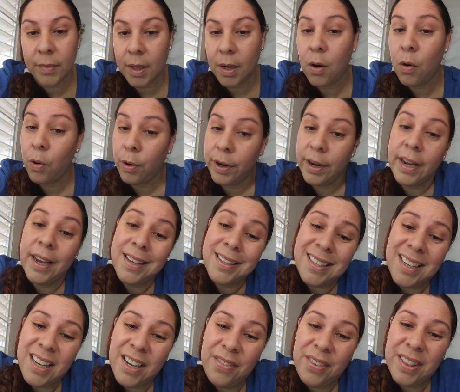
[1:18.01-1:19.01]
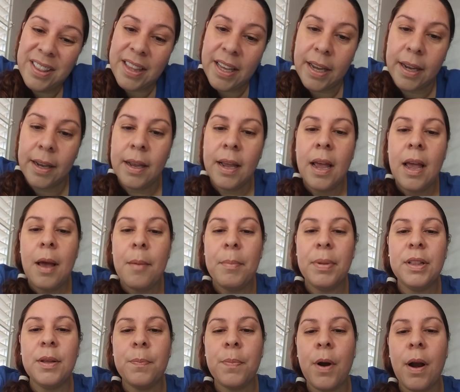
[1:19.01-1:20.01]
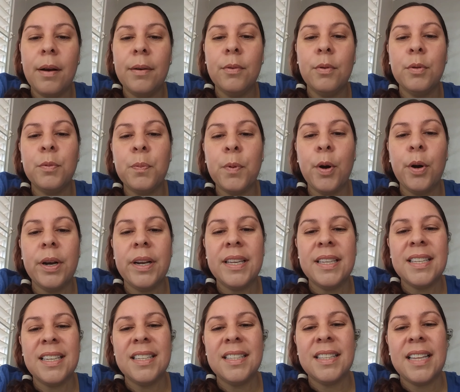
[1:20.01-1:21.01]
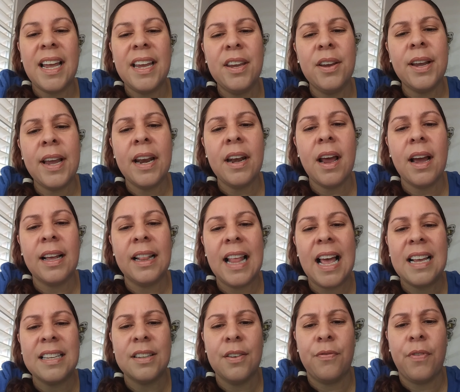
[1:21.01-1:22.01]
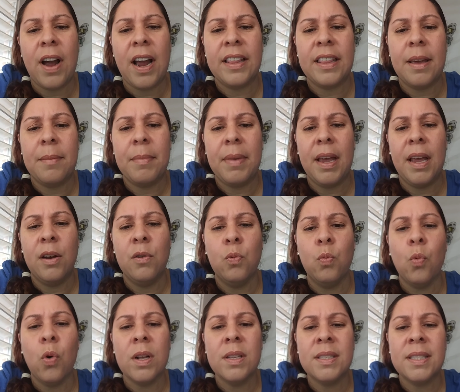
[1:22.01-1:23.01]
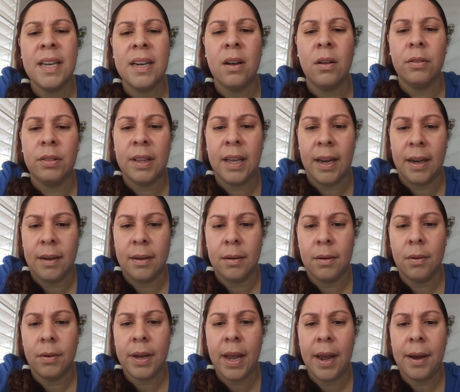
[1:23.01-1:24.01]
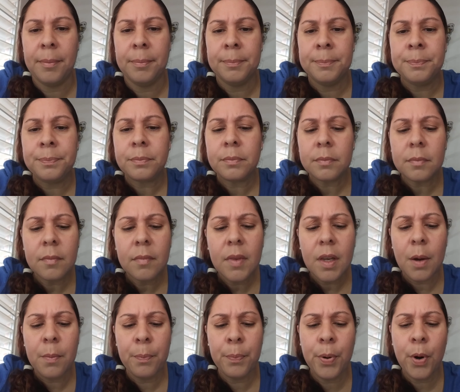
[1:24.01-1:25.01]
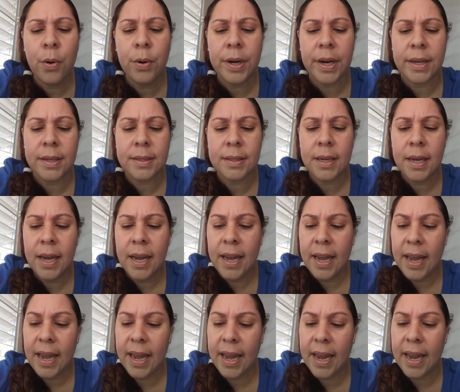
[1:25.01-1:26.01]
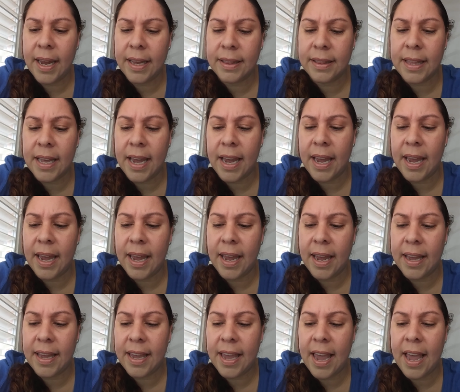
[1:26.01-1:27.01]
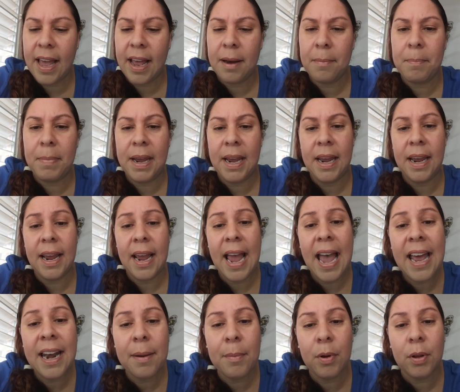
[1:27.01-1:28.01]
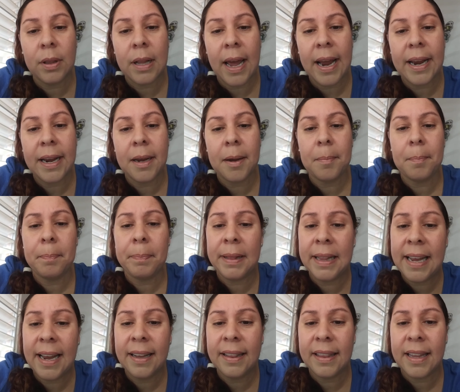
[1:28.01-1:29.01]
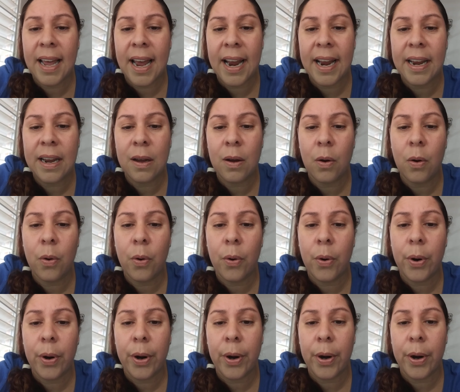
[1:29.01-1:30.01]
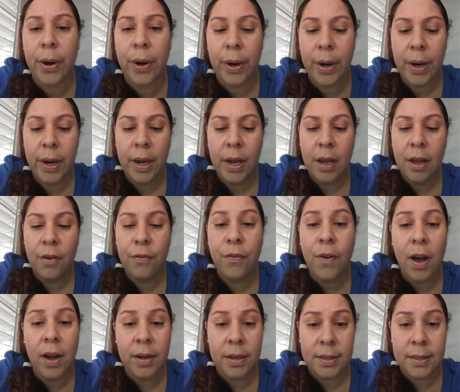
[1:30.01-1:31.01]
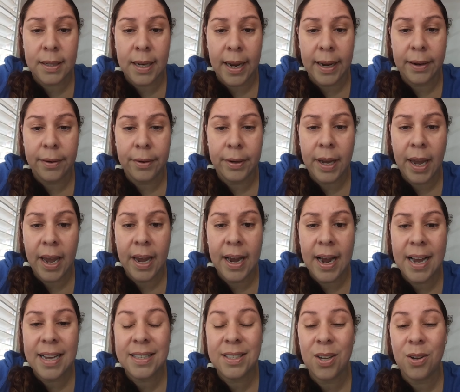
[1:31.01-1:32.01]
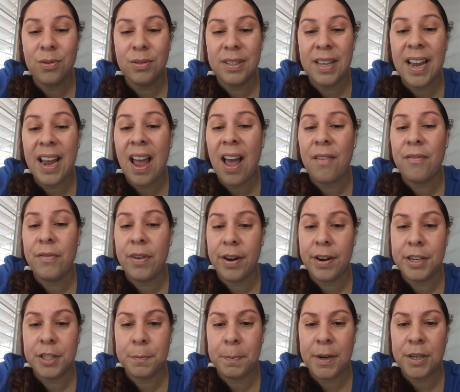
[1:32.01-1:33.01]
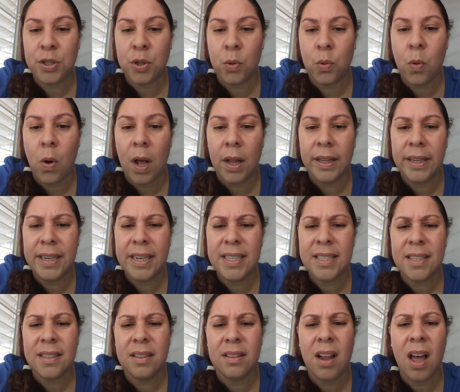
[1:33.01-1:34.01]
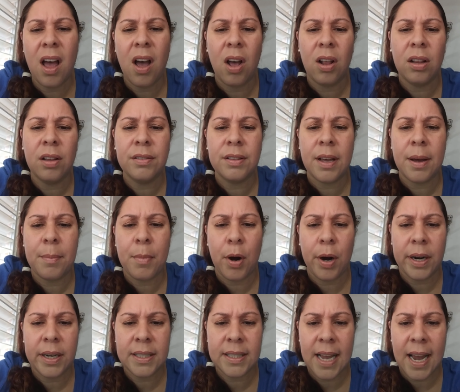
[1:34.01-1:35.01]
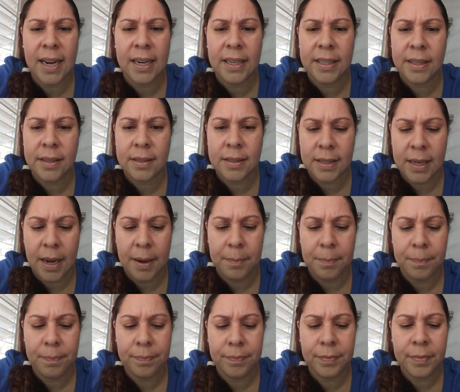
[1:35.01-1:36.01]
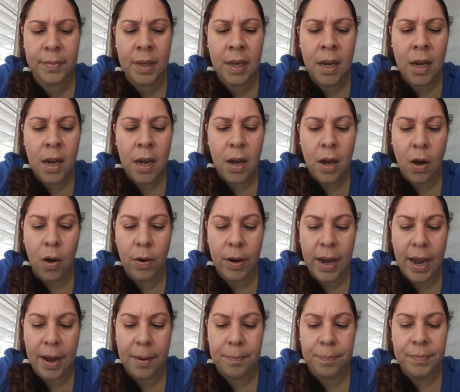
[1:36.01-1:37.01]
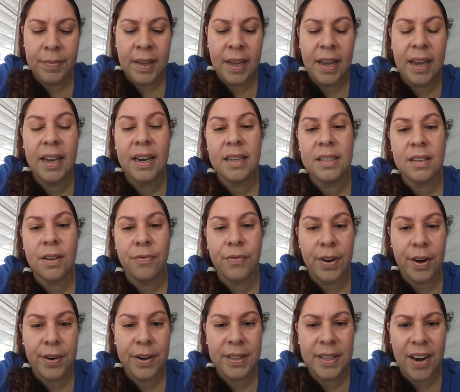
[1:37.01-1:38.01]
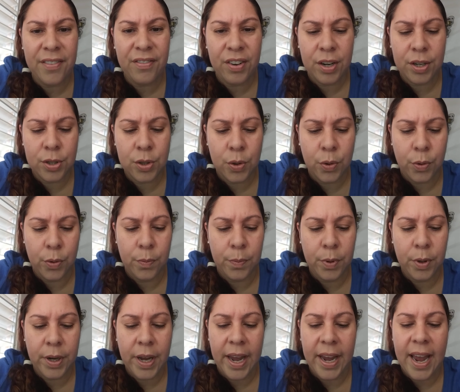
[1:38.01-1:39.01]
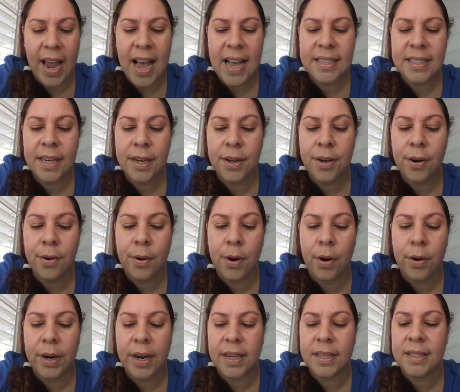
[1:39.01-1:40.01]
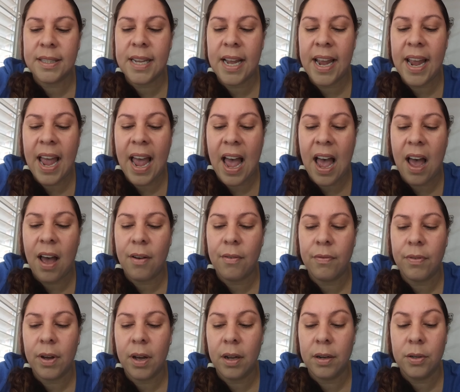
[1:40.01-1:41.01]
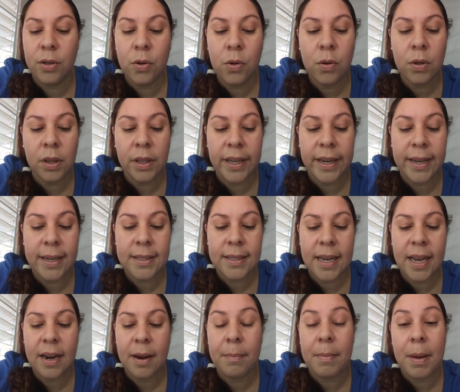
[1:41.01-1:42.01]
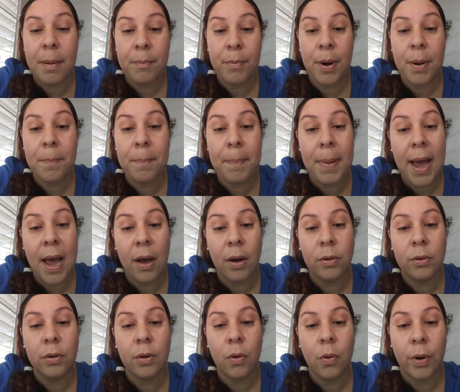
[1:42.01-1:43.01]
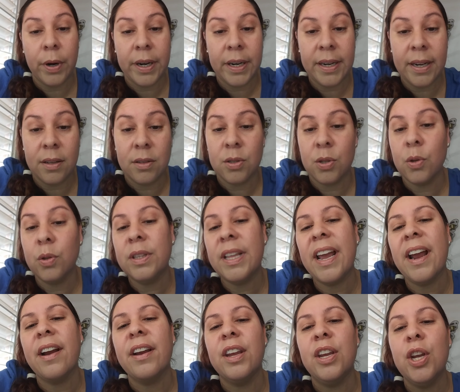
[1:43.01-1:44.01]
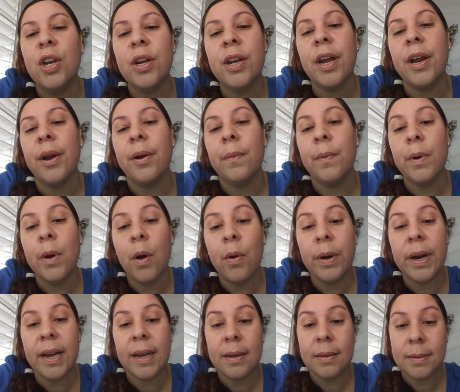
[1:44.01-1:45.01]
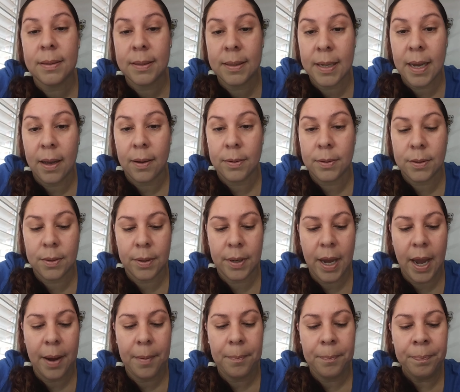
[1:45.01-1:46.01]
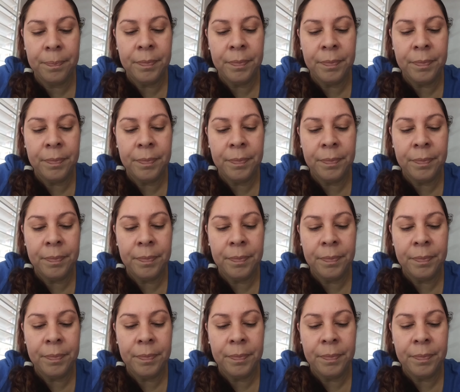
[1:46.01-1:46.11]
or is a living thing, but the problem with protists is that you cannot classify them in one single thing, okay? Protists, can be animal-like, plant-like, or fungus-like, okay, guys? So they have very special qualities. Not all of them are exactly the same. Okay, it is a very diverse group. Okay, as eukaryotics, they have a nucleus and a membrane-bound organelle. So they are eukaryotic cells, okay?